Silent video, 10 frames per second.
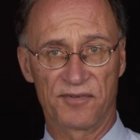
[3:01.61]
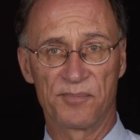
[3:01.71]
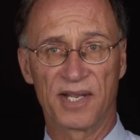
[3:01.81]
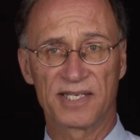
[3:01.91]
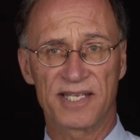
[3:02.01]

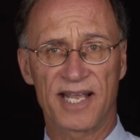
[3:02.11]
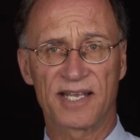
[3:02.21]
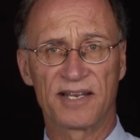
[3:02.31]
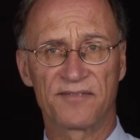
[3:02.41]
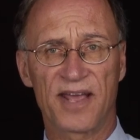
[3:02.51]
from being
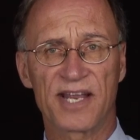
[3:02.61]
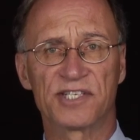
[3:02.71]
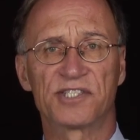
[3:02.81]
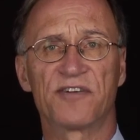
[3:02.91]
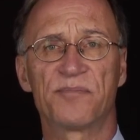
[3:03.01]
taken
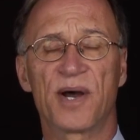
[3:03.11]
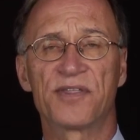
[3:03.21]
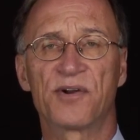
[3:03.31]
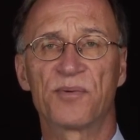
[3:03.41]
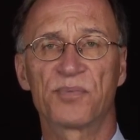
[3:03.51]
advantage of by
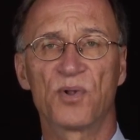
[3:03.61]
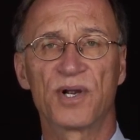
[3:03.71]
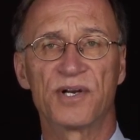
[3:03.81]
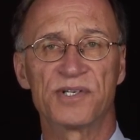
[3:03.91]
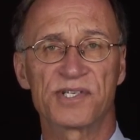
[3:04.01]
their
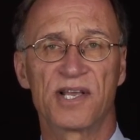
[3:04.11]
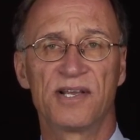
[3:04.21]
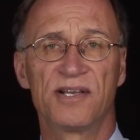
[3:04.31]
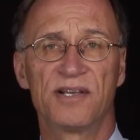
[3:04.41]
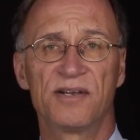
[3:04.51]
employers,
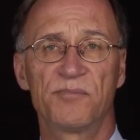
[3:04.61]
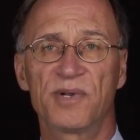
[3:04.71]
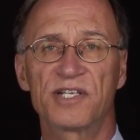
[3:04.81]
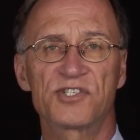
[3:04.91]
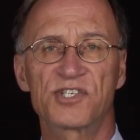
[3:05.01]

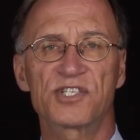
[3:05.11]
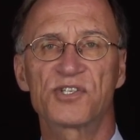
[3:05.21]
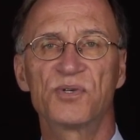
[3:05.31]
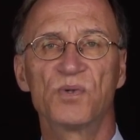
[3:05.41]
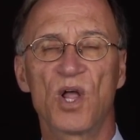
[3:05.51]
but it's
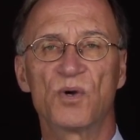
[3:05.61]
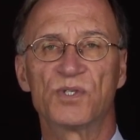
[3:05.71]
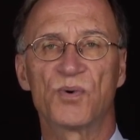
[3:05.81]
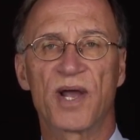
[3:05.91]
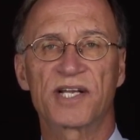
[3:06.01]
just too low
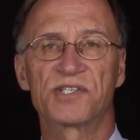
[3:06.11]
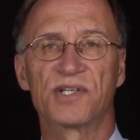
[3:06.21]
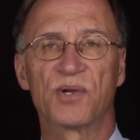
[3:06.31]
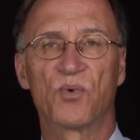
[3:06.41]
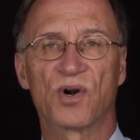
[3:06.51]
to
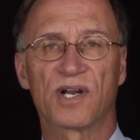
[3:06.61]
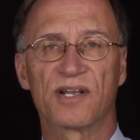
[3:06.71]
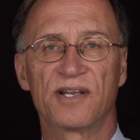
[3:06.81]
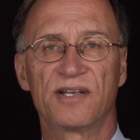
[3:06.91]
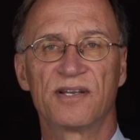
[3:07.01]
actually work.
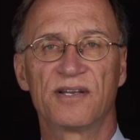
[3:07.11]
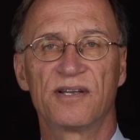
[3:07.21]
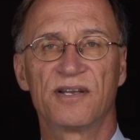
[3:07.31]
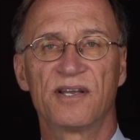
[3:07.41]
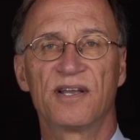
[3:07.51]

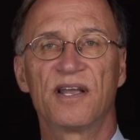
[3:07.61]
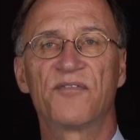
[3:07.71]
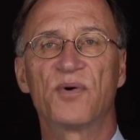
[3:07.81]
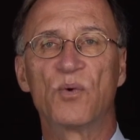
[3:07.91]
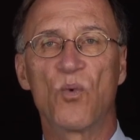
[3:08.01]

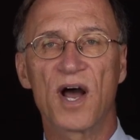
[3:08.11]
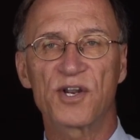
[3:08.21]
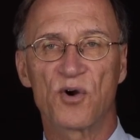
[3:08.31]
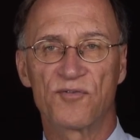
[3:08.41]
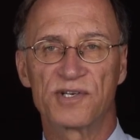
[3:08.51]
If we
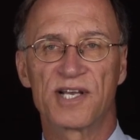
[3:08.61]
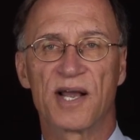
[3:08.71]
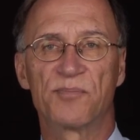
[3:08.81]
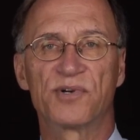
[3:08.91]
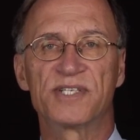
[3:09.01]
want
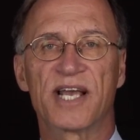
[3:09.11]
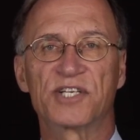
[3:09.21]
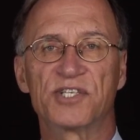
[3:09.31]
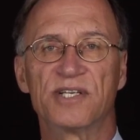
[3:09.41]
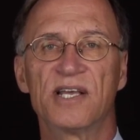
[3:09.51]
overtime
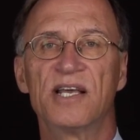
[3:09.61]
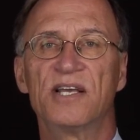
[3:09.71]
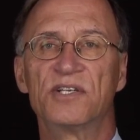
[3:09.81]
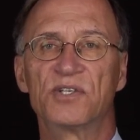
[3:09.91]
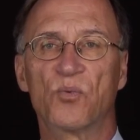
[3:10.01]

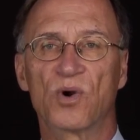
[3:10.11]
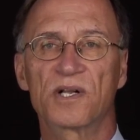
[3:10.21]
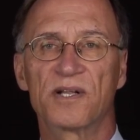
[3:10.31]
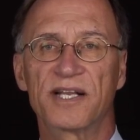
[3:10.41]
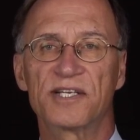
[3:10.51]
protection to
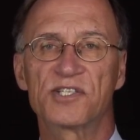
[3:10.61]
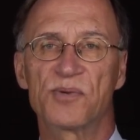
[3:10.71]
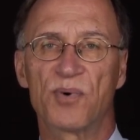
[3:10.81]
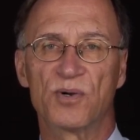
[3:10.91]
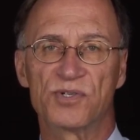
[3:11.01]
work like it's
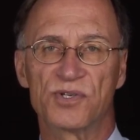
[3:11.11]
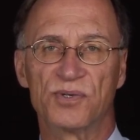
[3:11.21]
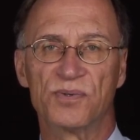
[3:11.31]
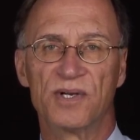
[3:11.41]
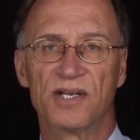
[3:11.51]
supposed
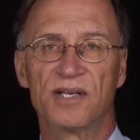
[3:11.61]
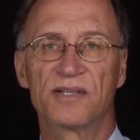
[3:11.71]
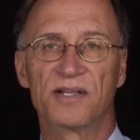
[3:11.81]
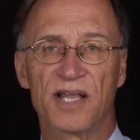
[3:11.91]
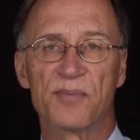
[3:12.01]
to,
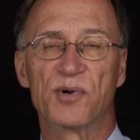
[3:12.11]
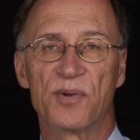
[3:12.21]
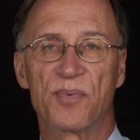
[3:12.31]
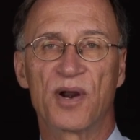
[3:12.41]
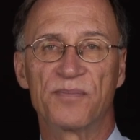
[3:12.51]
the Labor
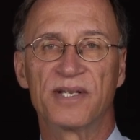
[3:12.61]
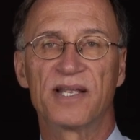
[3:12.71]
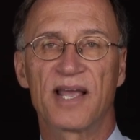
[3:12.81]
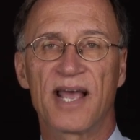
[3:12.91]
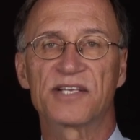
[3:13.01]
Department
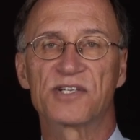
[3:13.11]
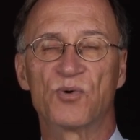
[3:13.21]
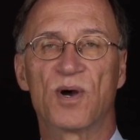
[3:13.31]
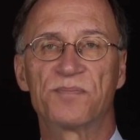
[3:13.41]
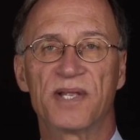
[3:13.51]
has to
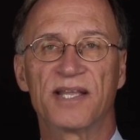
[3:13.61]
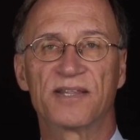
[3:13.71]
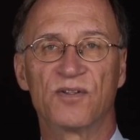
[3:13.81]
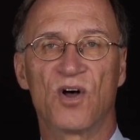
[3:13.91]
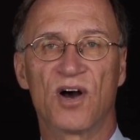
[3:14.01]

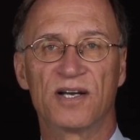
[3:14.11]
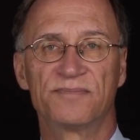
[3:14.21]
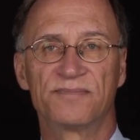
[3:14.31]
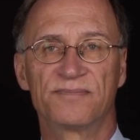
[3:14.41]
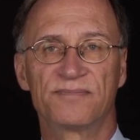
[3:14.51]
update the law.